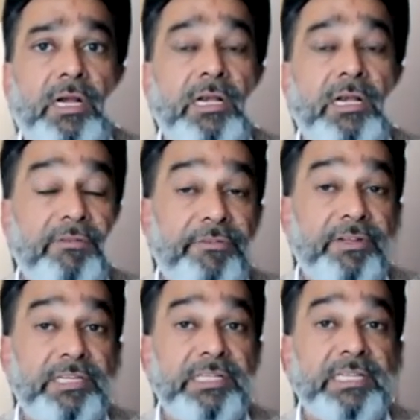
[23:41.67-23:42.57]

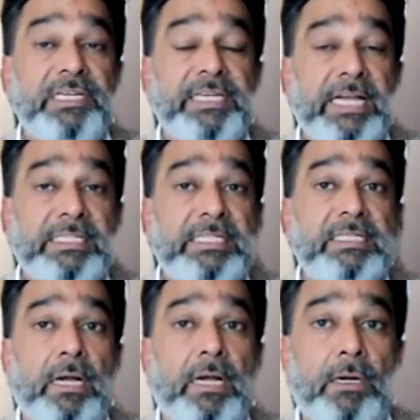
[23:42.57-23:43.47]
differences in taxes
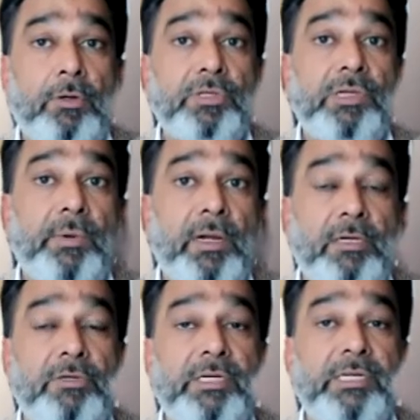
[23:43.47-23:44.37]
across our
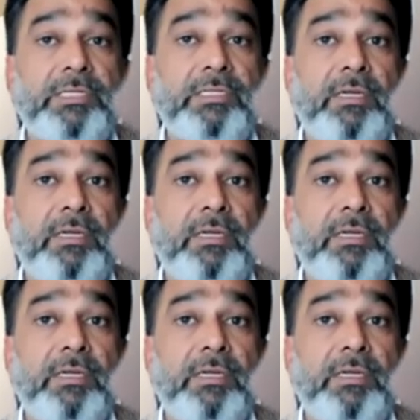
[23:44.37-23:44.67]
countries,